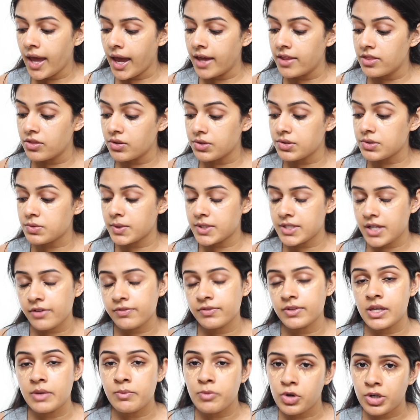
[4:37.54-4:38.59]
and those were
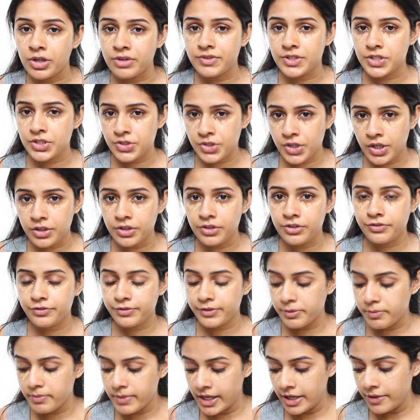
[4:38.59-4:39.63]
definitely more of a struggle
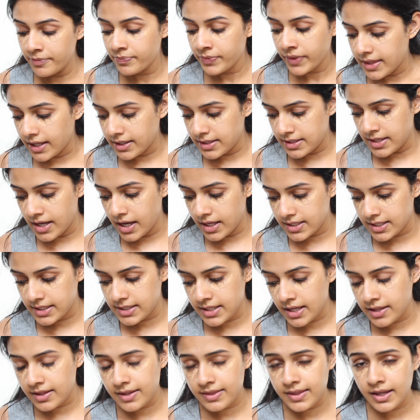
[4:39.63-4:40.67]
for me. That's not to
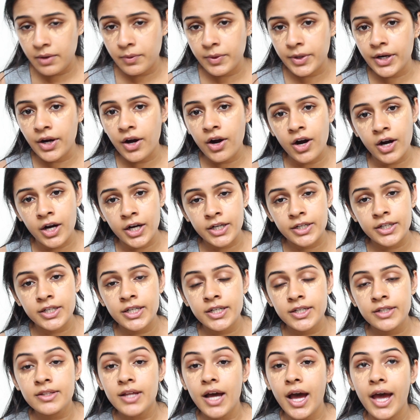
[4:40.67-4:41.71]
say that they were
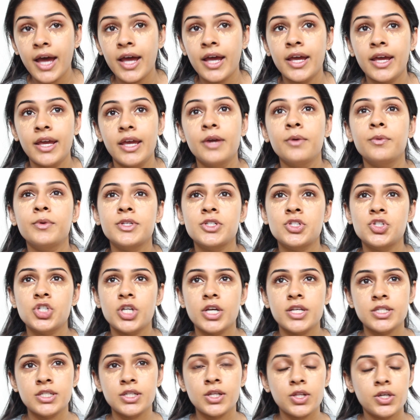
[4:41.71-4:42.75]
harder. It was
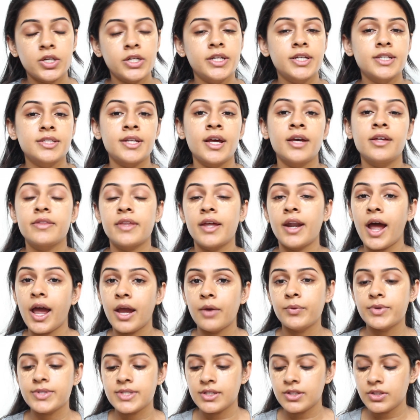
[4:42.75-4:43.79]
just a learning style that I
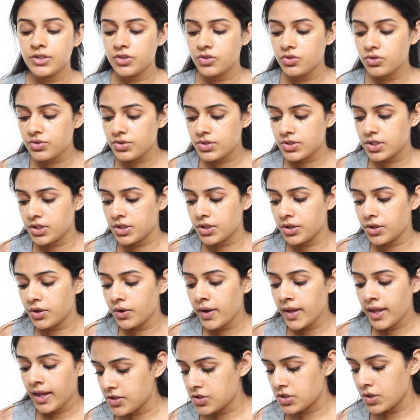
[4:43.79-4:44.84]
wasn't used
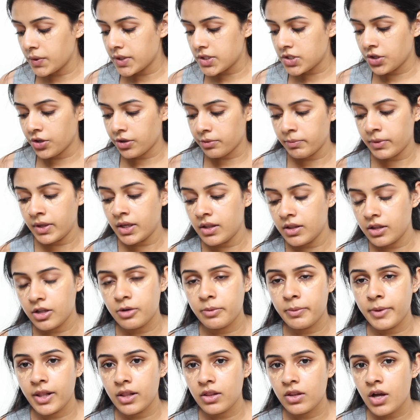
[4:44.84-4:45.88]
to, so it took me a
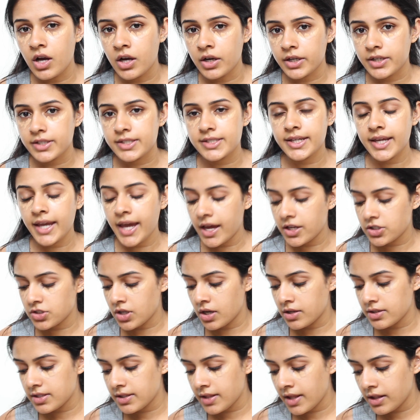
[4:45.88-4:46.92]
little bit longer to catch
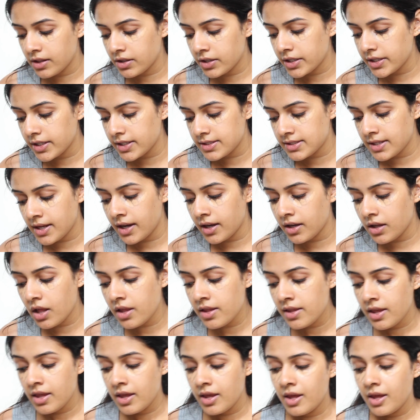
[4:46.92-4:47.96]
on to that learning style.
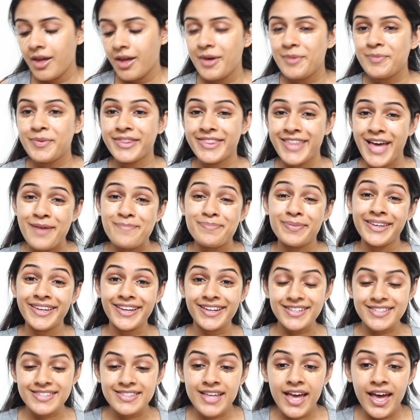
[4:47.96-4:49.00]
But that
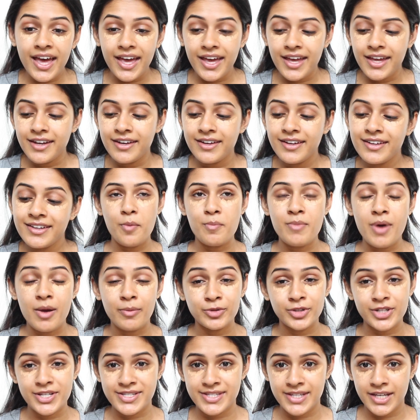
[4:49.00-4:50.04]
being said,
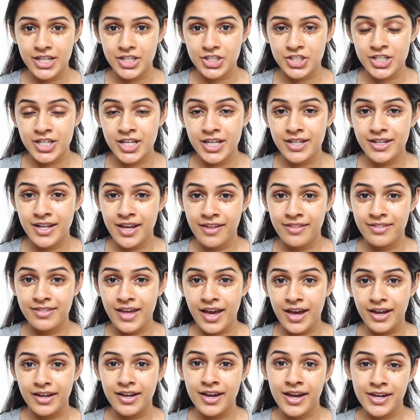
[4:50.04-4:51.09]
memorization and
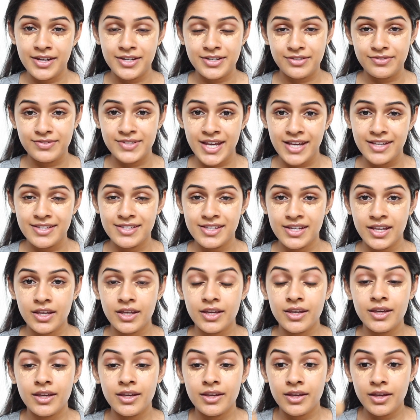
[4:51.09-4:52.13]
that kind of test
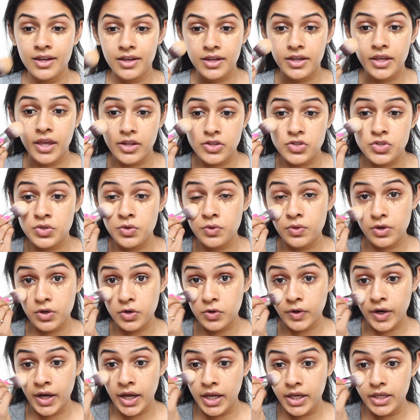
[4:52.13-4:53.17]
taking gets you the
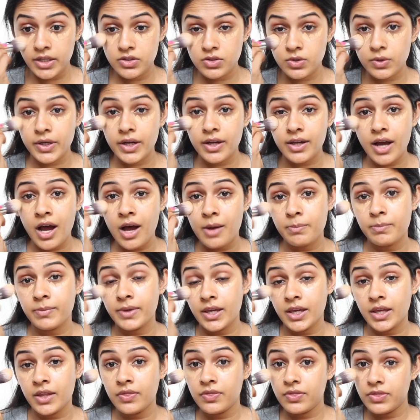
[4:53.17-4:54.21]
grades, or it got
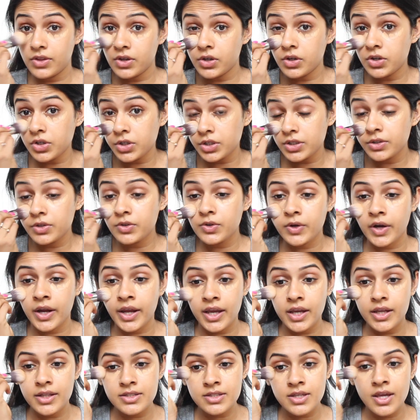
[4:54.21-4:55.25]
me the good
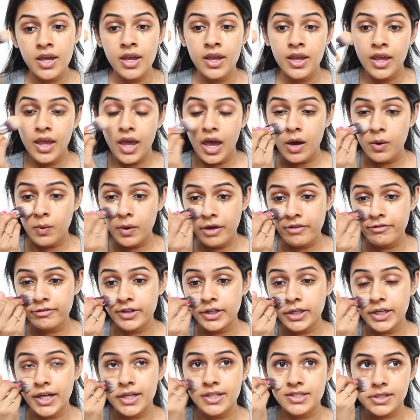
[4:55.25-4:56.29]
grades.
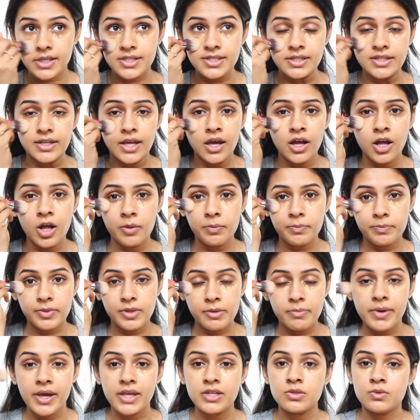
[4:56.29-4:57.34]
However, it doesn't help
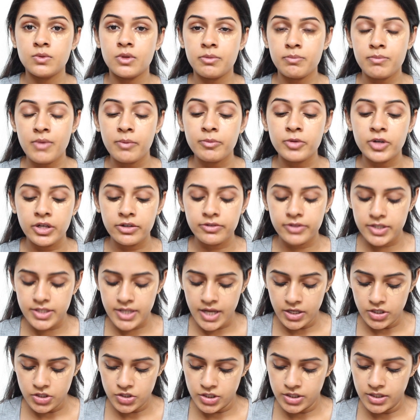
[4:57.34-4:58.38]
the best with memory
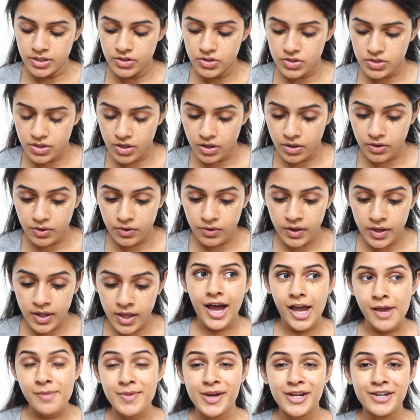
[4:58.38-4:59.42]
retention. So
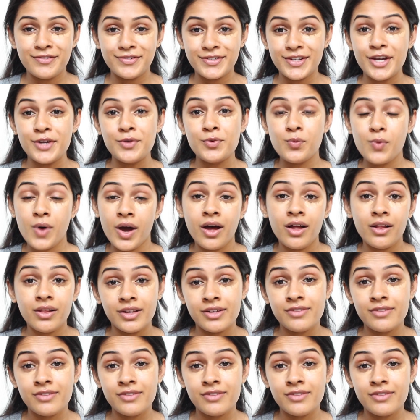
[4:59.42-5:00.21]
I might have done well